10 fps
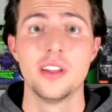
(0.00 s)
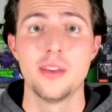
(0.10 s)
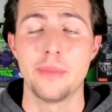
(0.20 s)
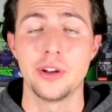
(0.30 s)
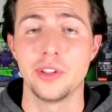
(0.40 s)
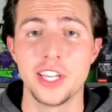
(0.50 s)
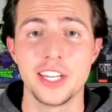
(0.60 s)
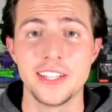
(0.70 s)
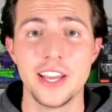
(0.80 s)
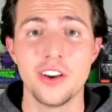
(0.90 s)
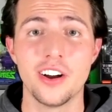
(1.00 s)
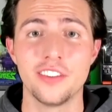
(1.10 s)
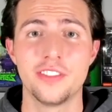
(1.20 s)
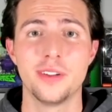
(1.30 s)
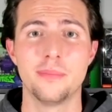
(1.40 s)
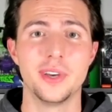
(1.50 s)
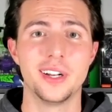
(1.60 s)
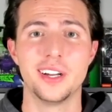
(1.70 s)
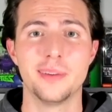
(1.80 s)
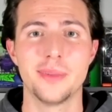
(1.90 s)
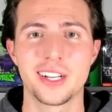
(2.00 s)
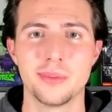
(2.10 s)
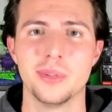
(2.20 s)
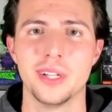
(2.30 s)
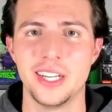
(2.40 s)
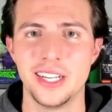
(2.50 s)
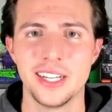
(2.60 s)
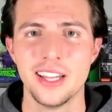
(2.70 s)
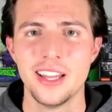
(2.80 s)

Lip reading: barely get a day off, but I'm not complaining.